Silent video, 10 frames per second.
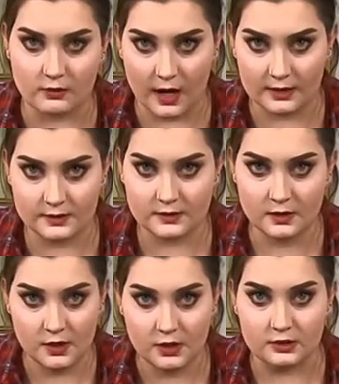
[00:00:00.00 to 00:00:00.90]
rides,
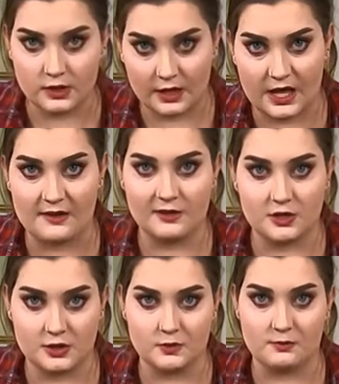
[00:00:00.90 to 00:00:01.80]
you're not going to have an
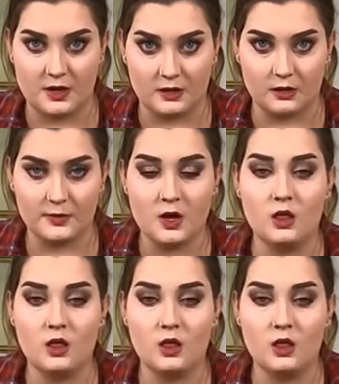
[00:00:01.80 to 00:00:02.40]
issue with makeup.